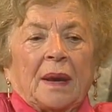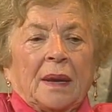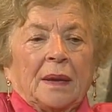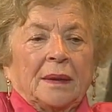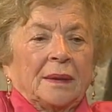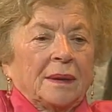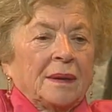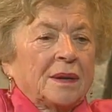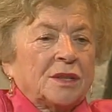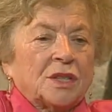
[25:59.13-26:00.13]
And
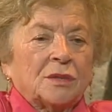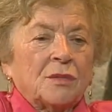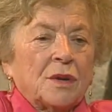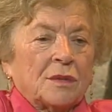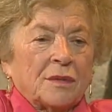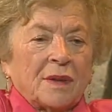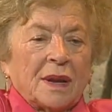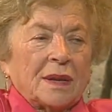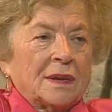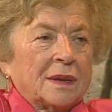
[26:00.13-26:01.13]
she took her
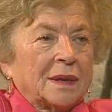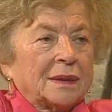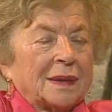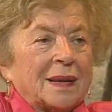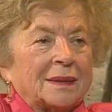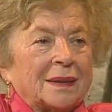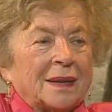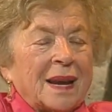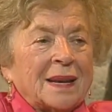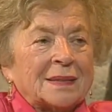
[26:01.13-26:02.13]
away, and then the
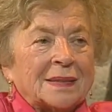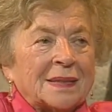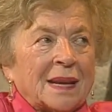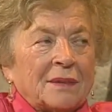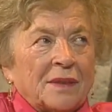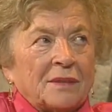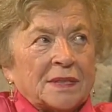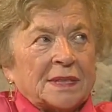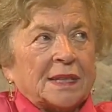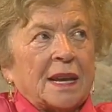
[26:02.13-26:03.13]
next day, we were
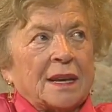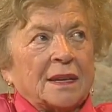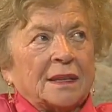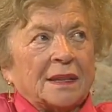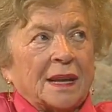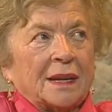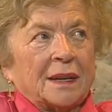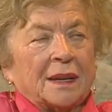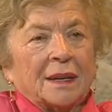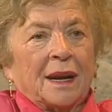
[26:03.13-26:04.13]
staying there in